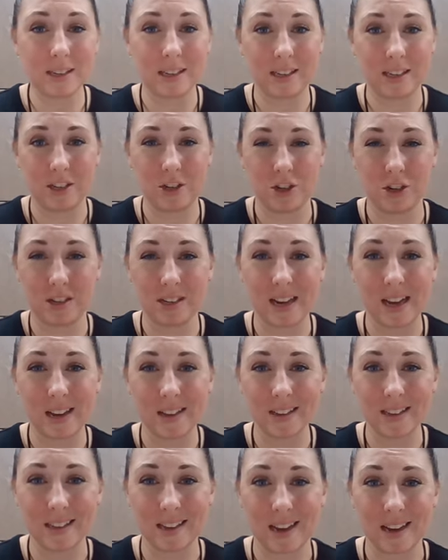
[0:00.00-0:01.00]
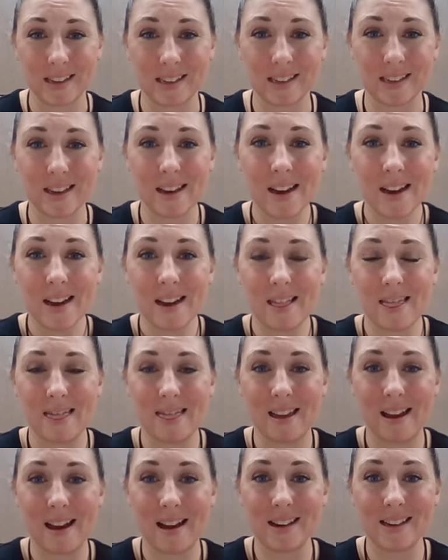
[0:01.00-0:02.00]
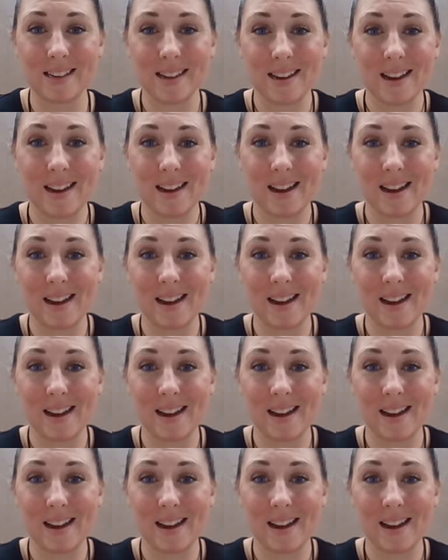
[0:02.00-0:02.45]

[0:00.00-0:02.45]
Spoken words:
signature tells us that